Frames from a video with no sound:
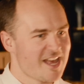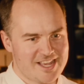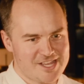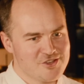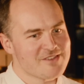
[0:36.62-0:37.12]

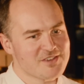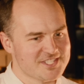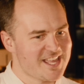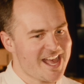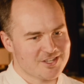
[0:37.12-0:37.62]
Can you give us
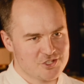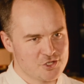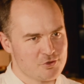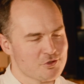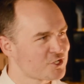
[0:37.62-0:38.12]
that
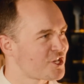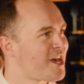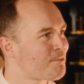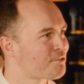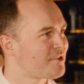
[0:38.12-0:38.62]
short,
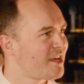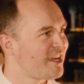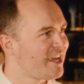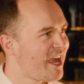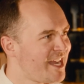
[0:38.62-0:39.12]
sharp,
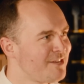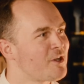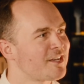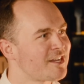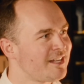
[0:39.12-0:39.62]

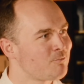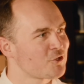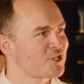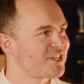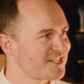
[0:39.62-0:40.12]
anyone
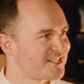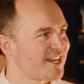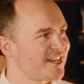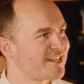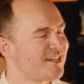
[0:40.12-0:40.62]
watching this
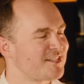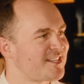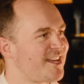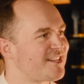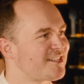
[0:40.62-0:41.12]
today can
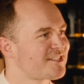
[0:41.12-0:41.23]
understand it?